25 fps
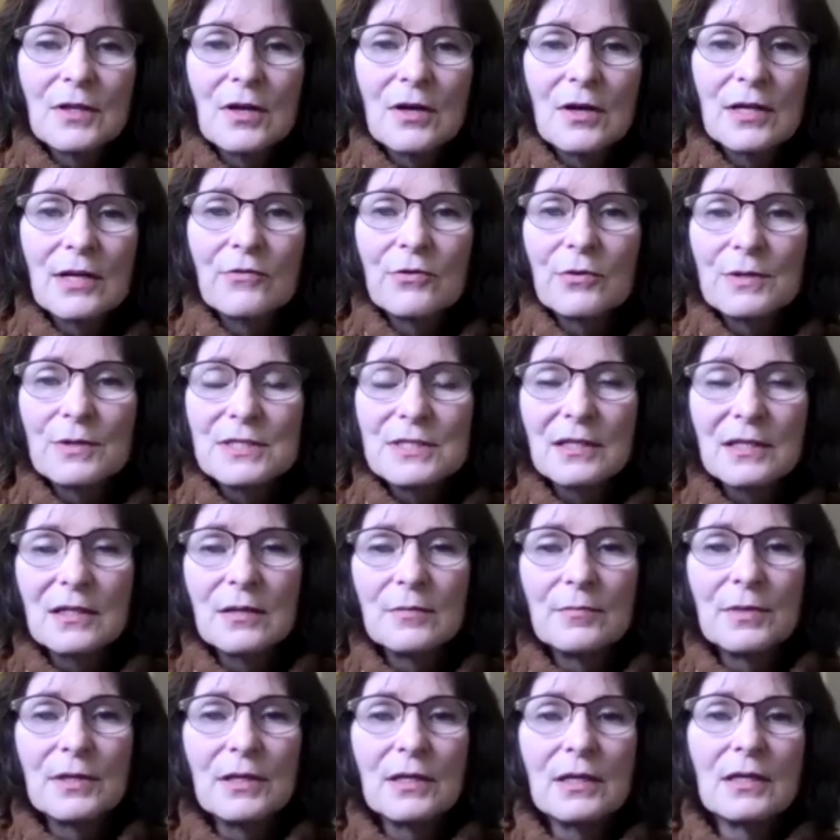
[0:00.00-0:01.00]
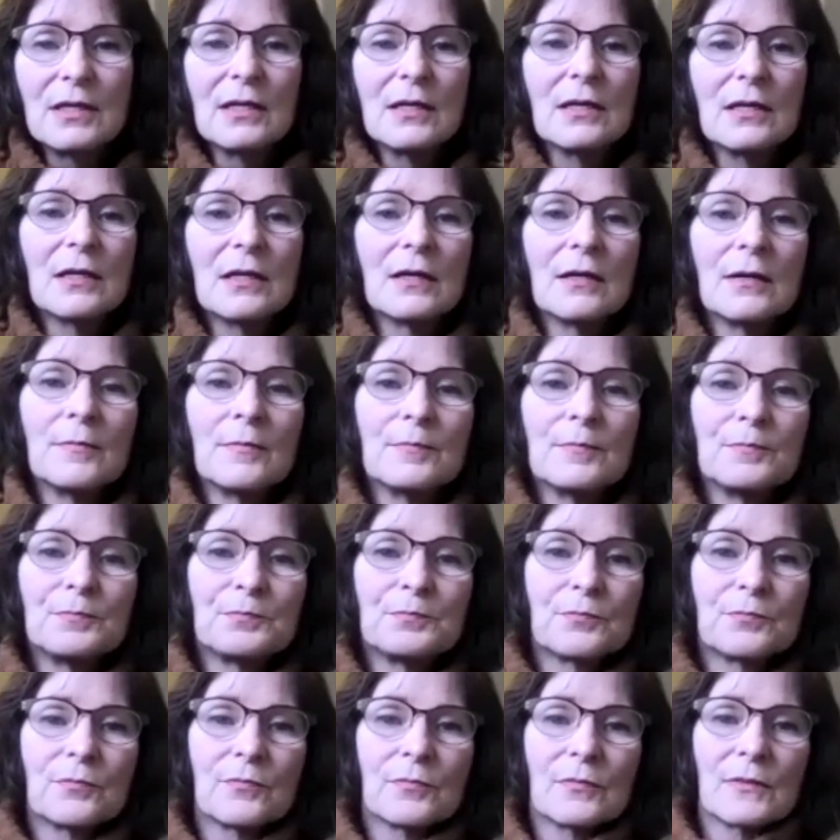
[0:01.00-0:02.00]
everyone's going to be,
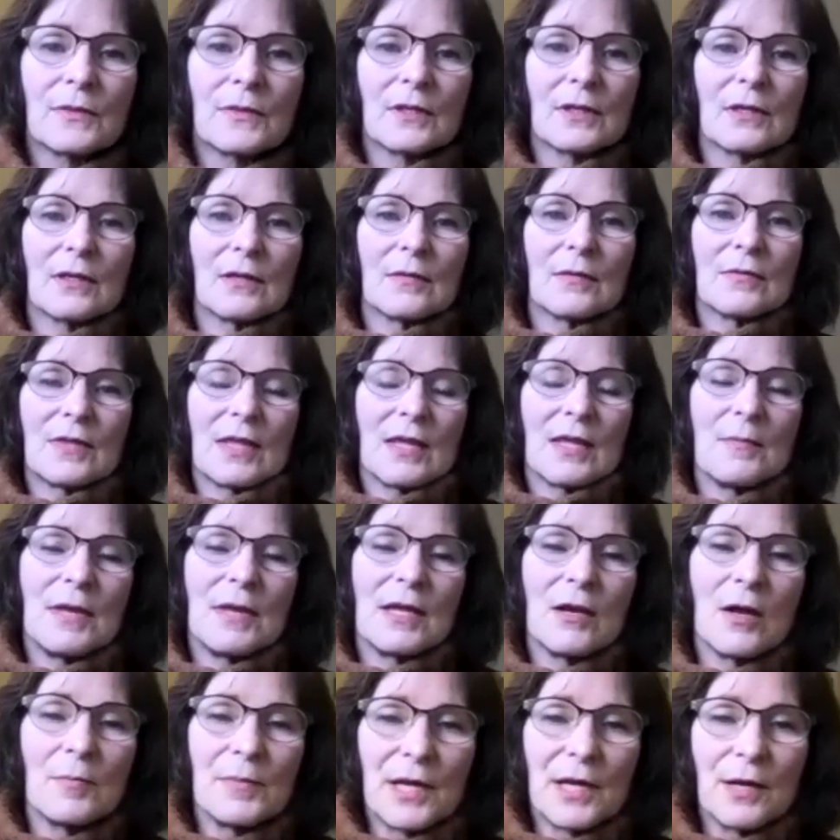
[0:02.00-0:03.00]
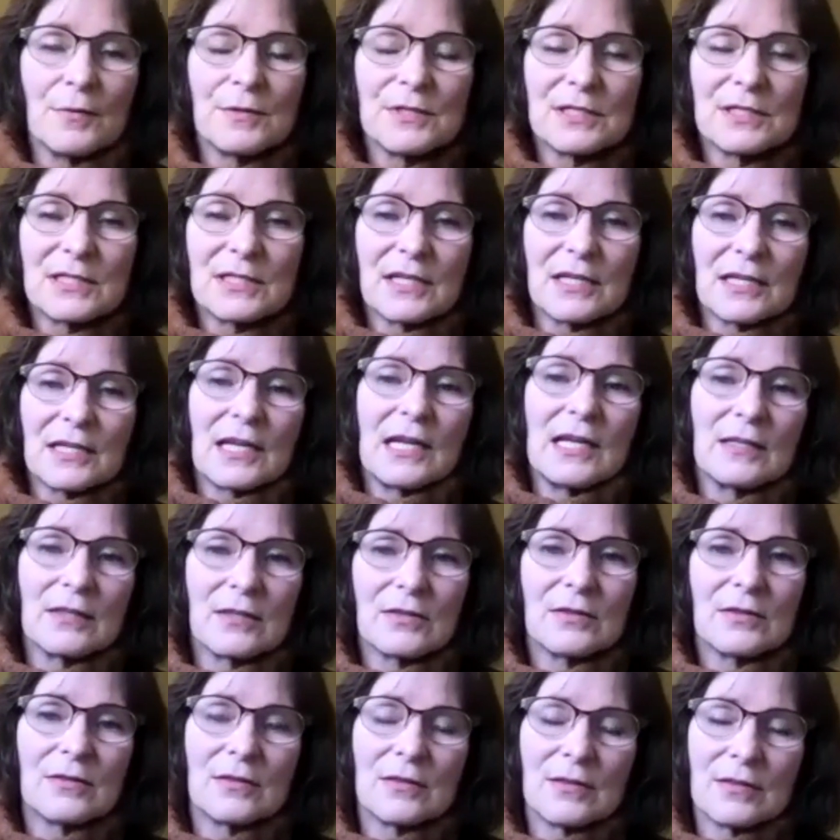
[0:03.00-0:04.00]
they may not be able to dedicate
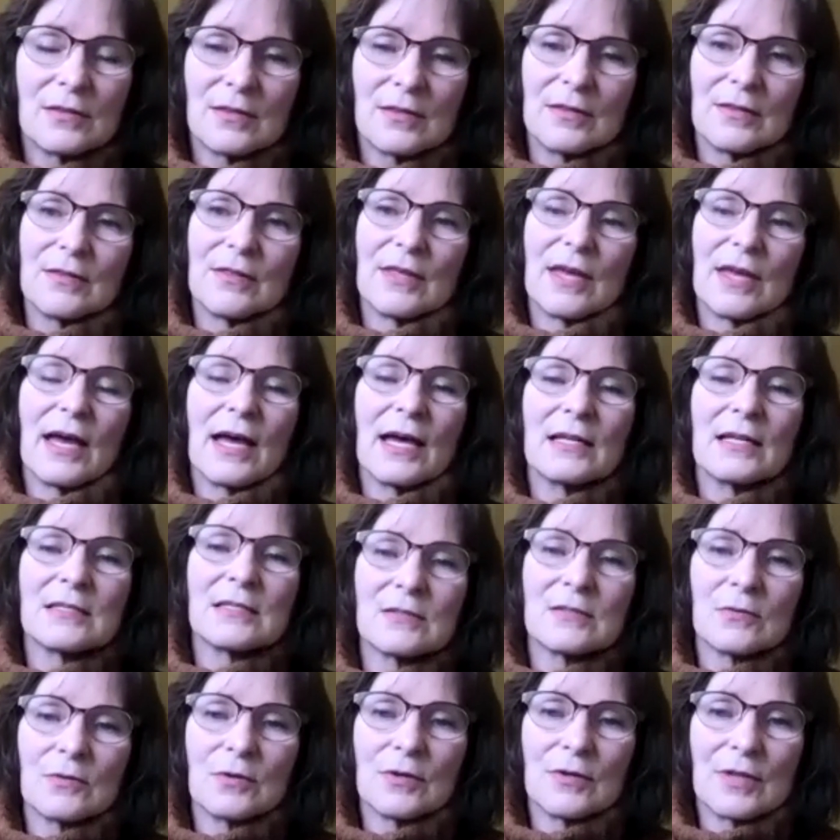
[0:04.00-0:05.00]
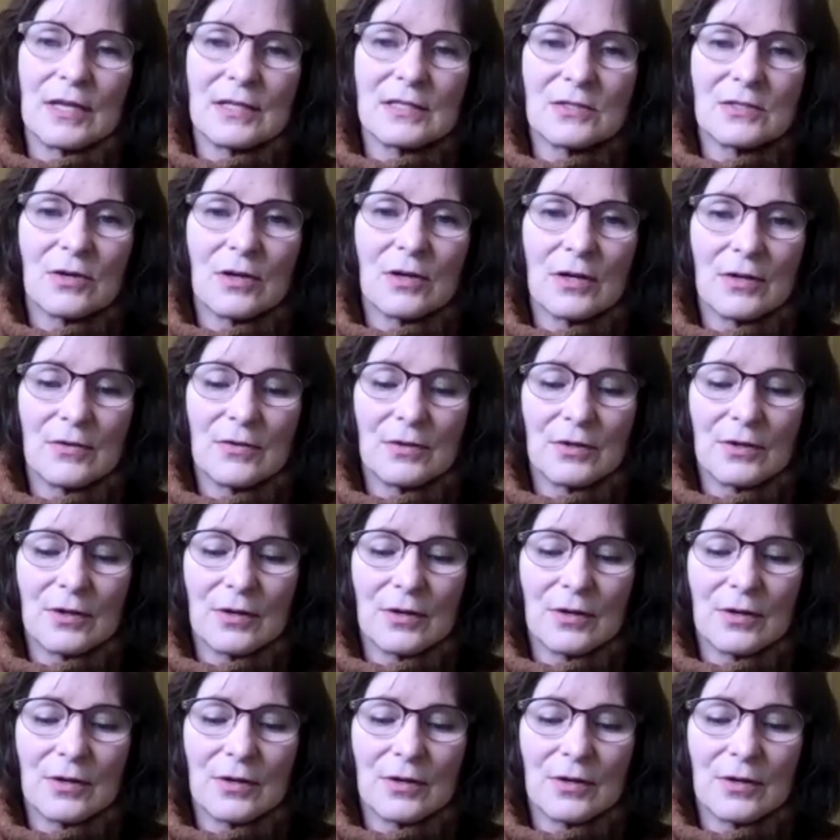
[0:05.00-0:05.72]
that, or that's not on